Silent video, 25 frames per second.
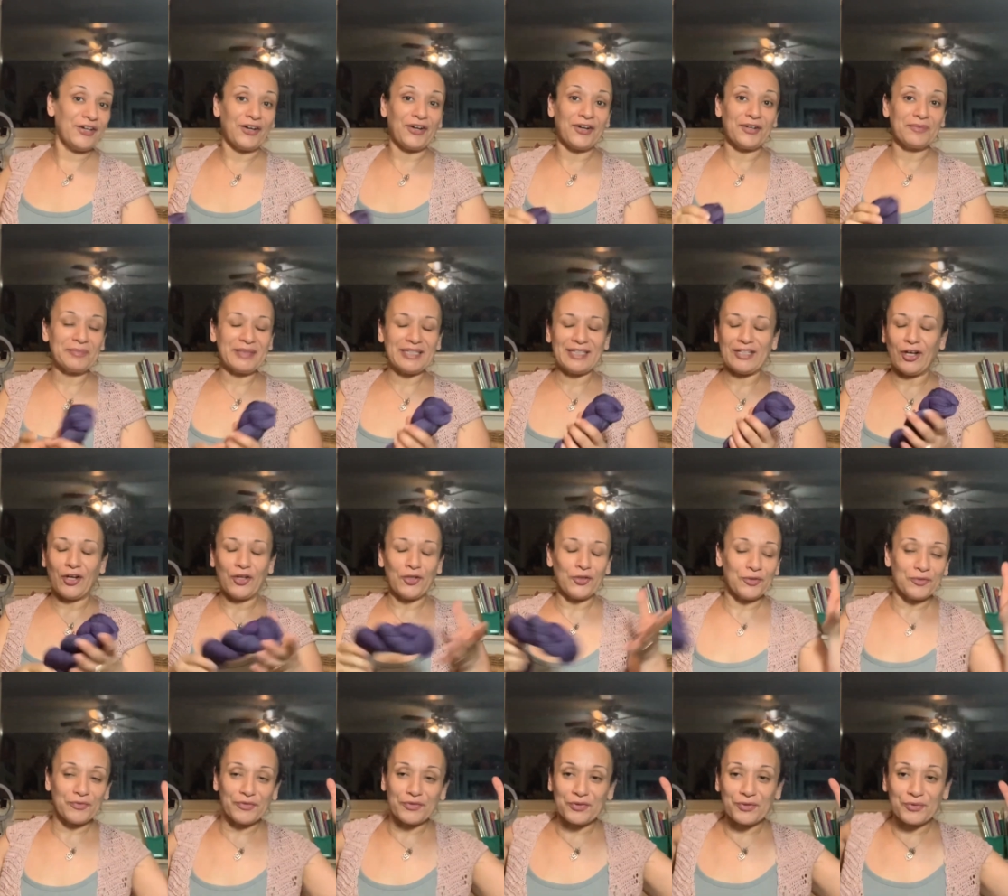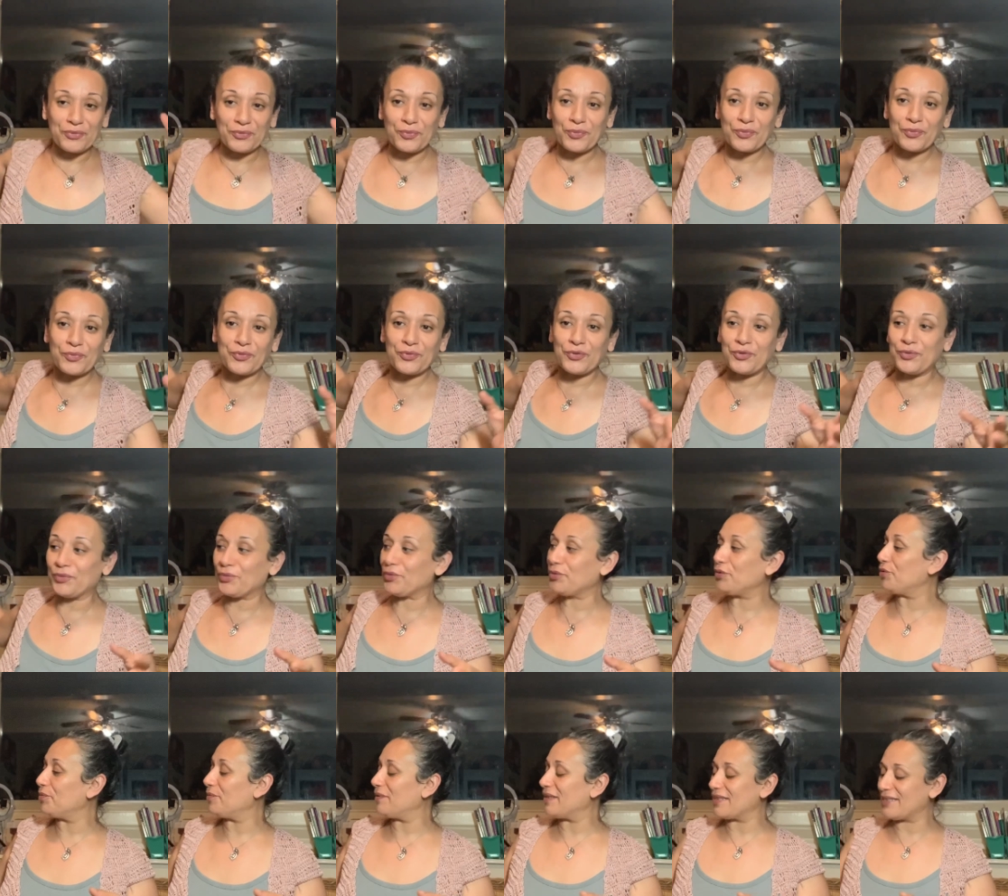I mean, all over the, the
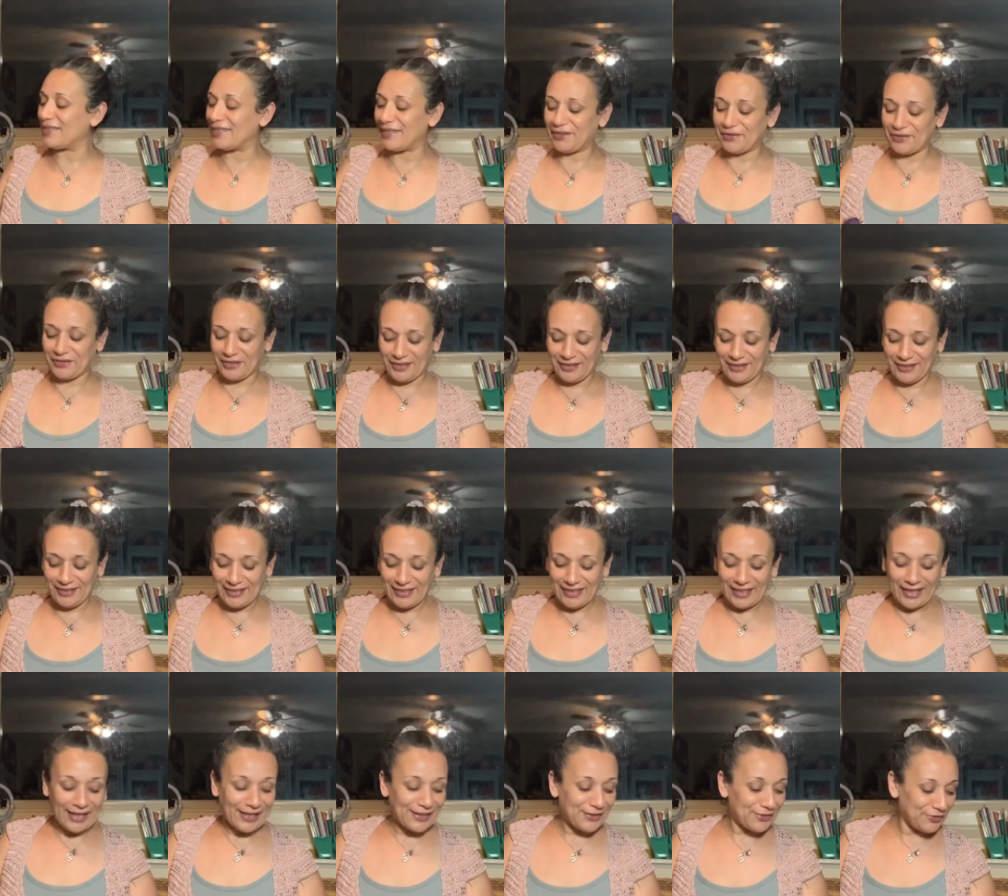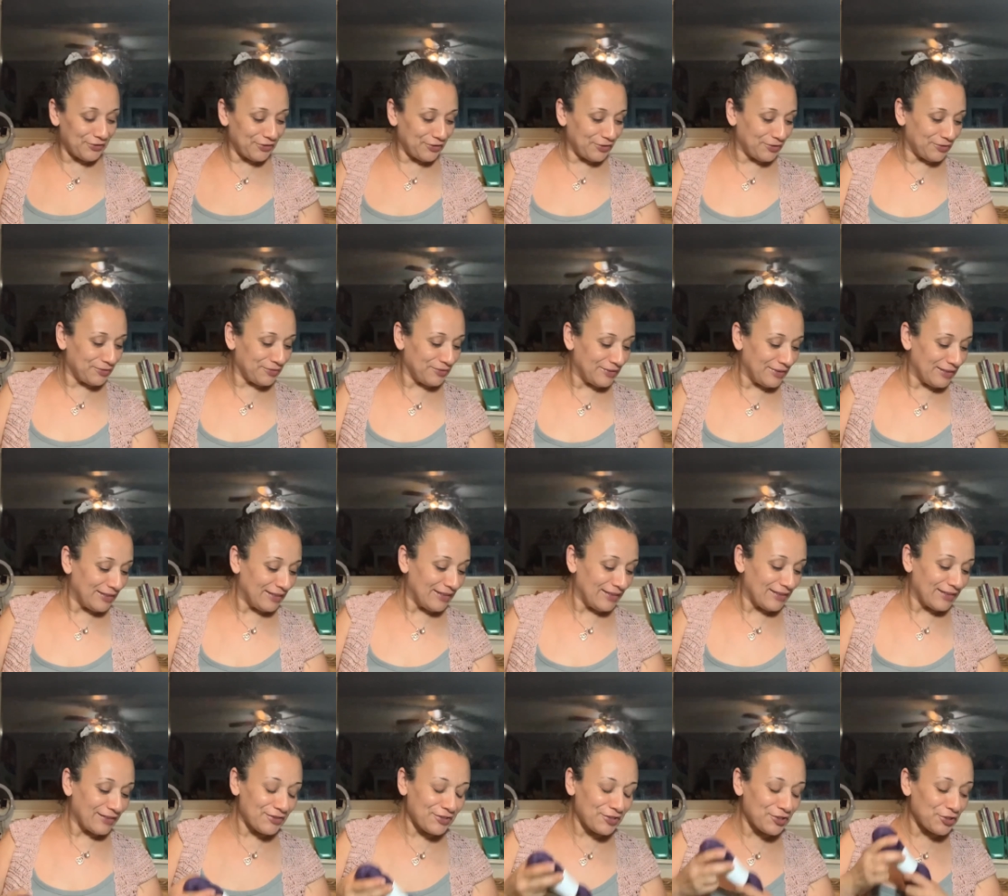room, etc. I don't know.
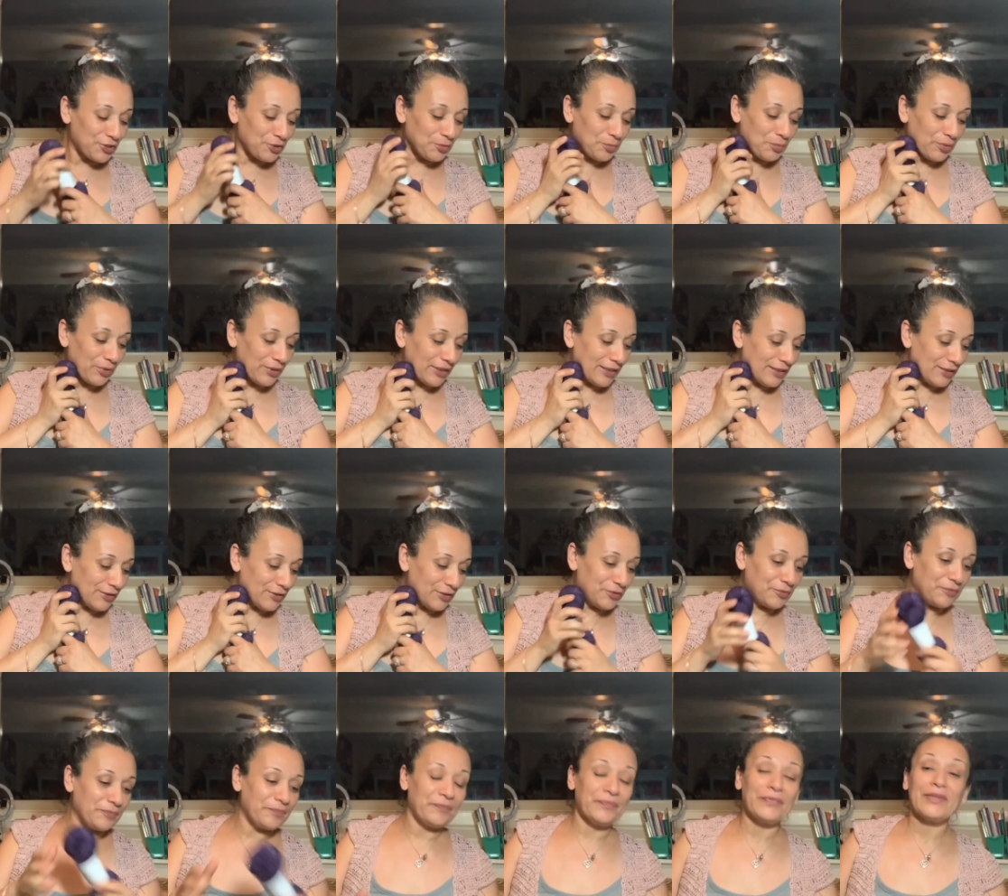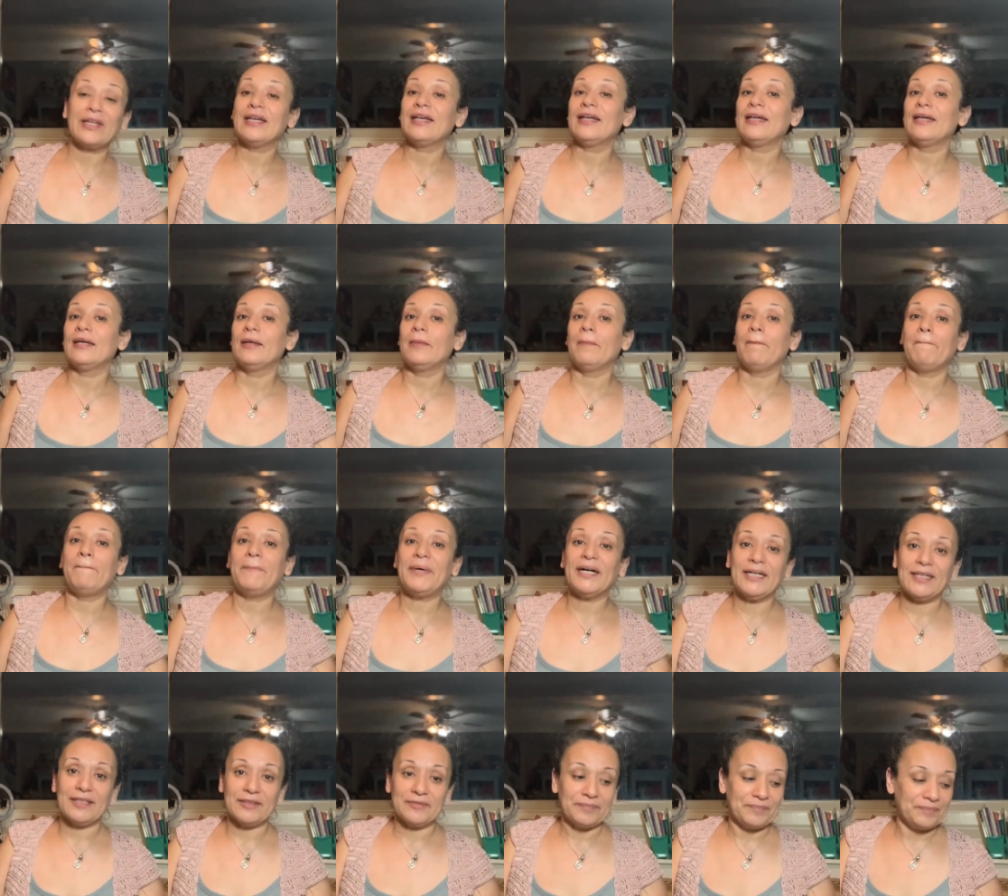They're so pretty though.
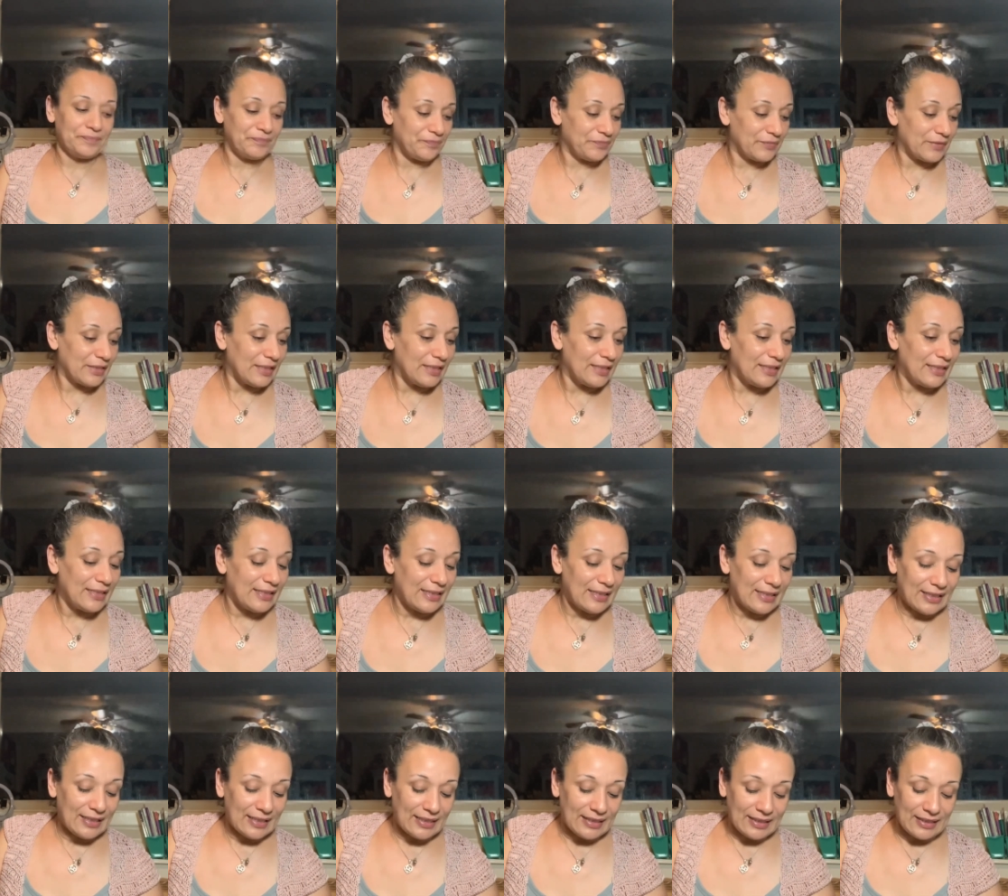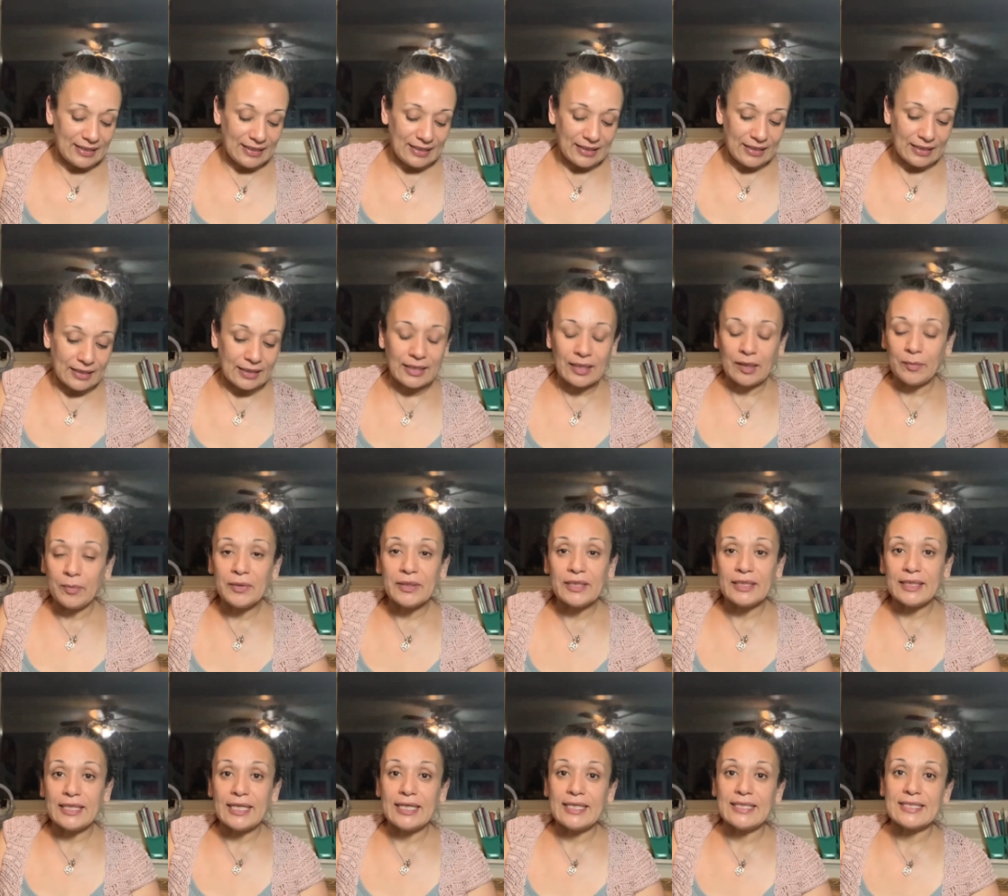But a couple of
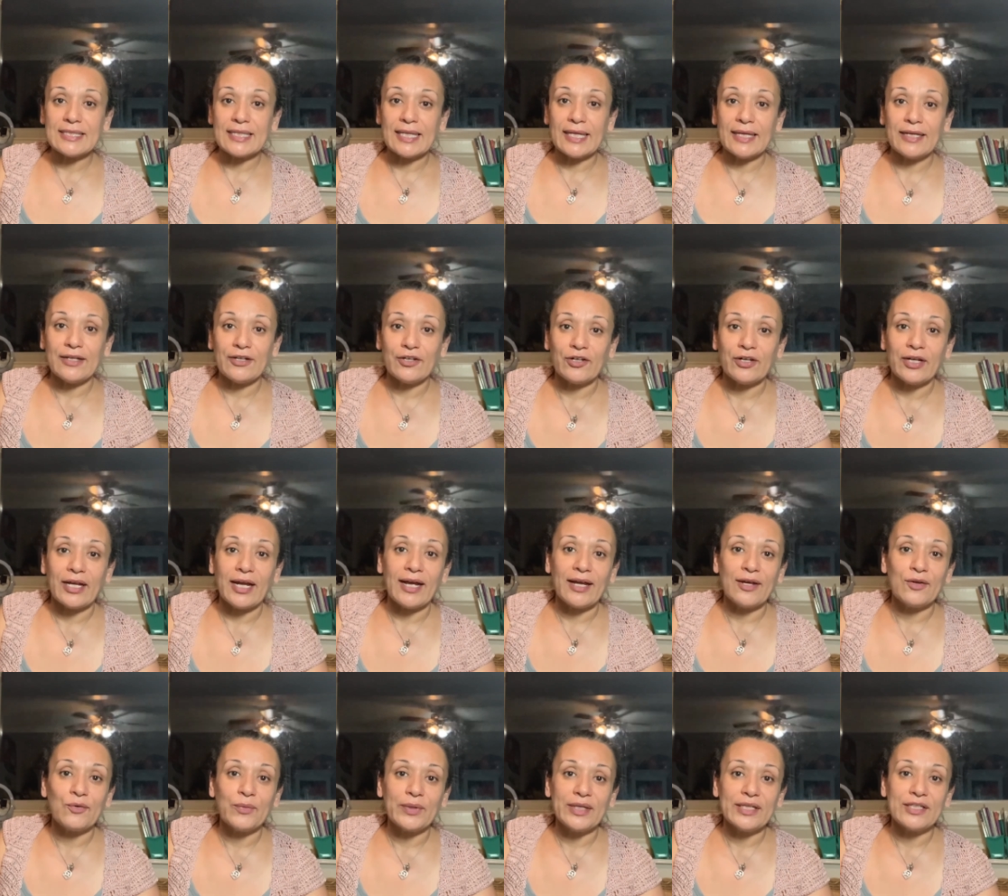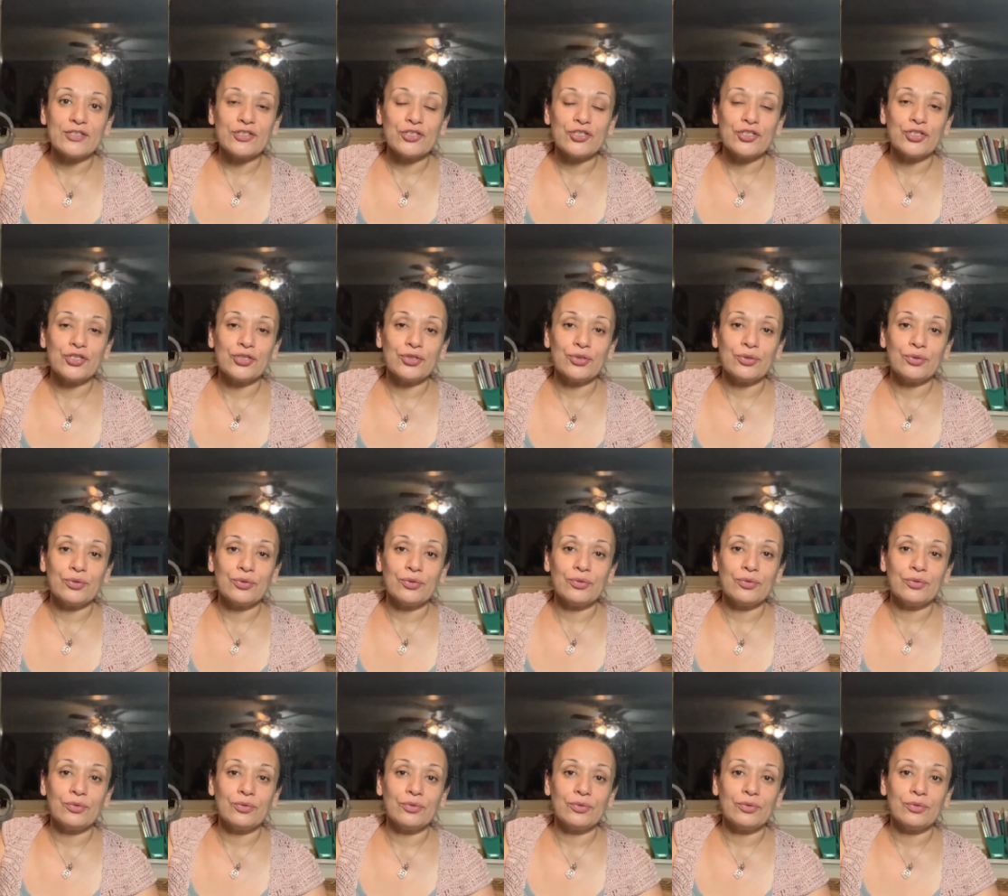days later, I went to